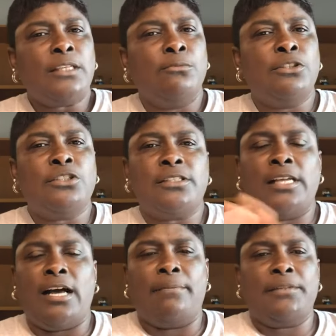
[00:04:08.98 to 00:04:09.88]
which is
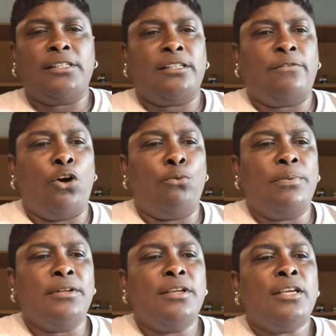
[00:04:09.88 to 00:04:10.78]
the opposite of
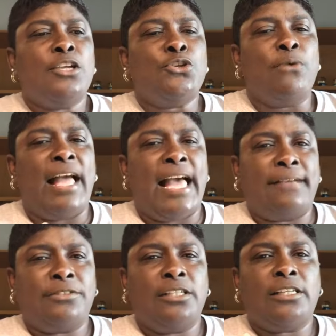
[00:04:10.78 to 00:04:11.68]
open, you
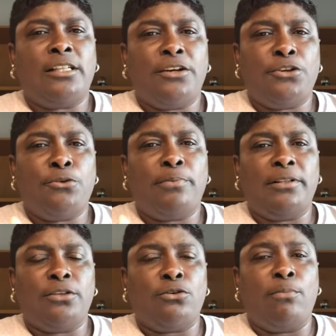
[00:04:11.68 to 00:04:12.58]
have to declare your
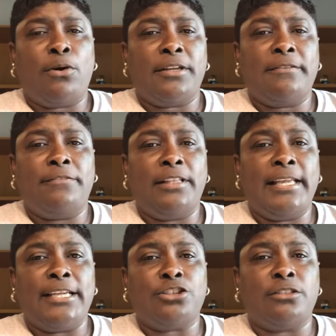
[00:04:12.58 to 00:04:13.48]
political party
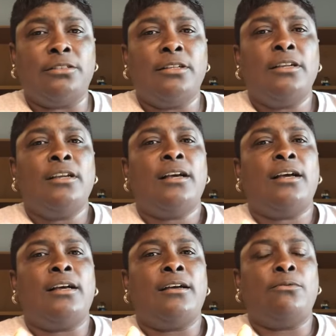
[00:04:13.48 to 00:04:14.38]
affiliation
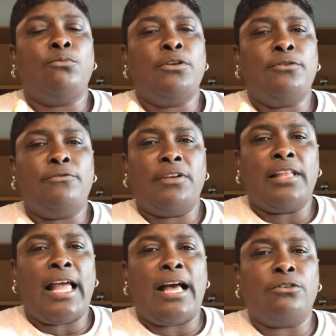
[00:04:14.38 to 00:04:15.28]
when you
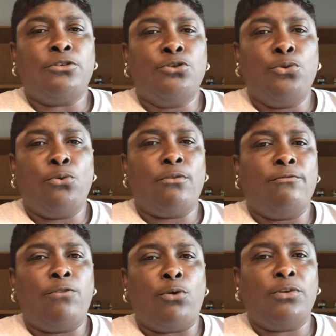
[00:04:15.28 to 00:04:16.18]
fill out your
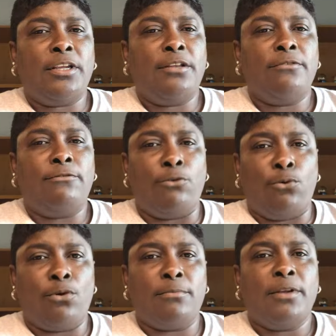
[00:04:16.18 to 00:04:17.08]
voting
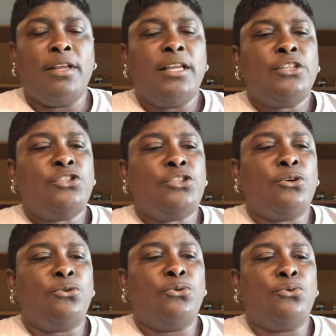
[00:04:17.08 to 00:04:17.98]
form.
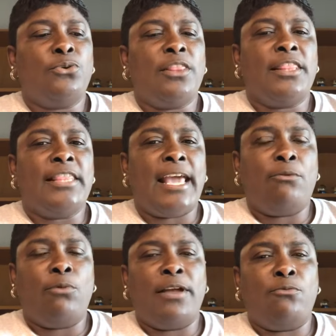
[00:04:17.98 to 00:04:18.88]
So
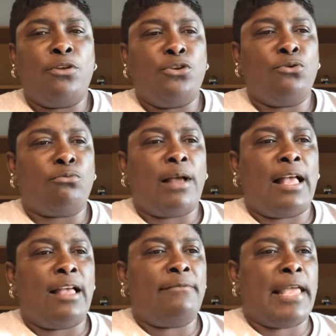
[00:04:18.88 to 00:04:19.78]
that way, when you
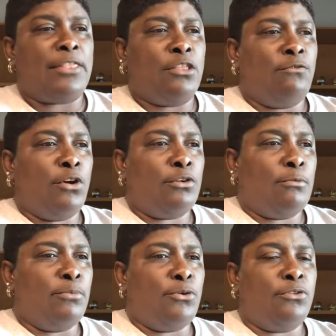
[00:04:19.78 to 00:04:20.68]
arrive at the
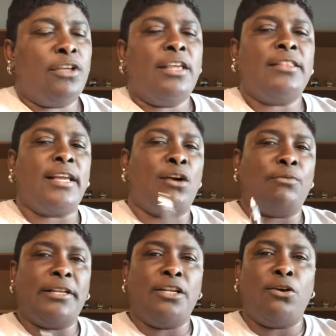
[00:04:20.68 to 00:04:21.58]
voting booth, they
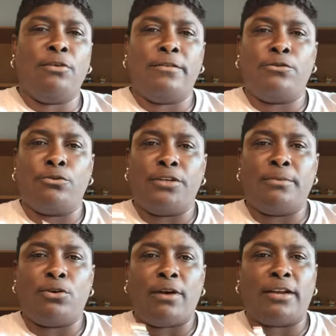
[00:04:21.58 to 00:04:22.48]
already know if you're a
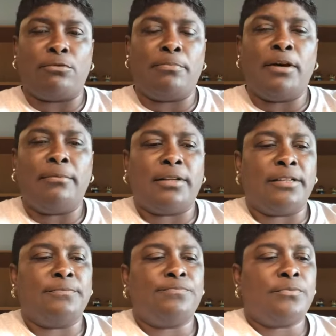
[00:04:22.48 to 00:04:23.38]
Democrat or Republican.